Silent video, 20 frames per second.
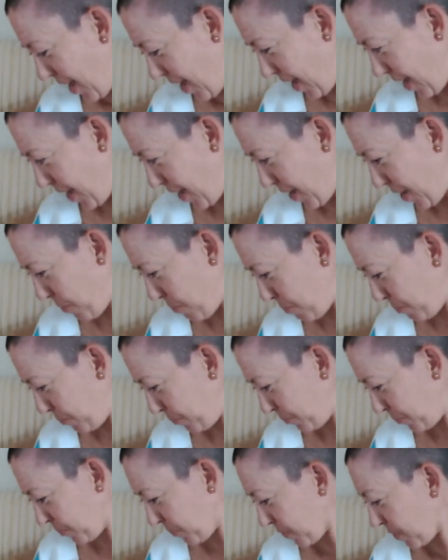Right,
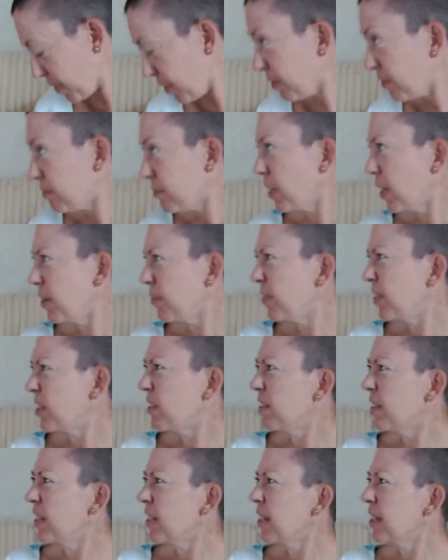have I
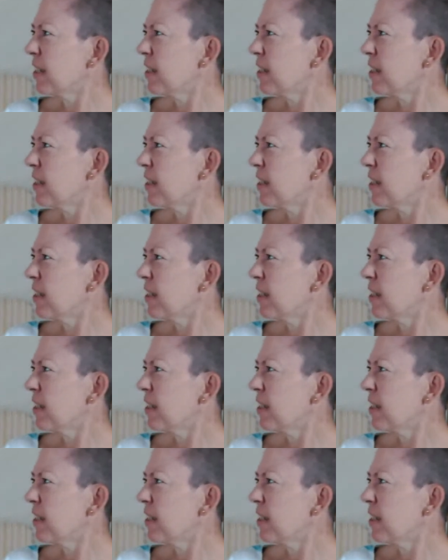got any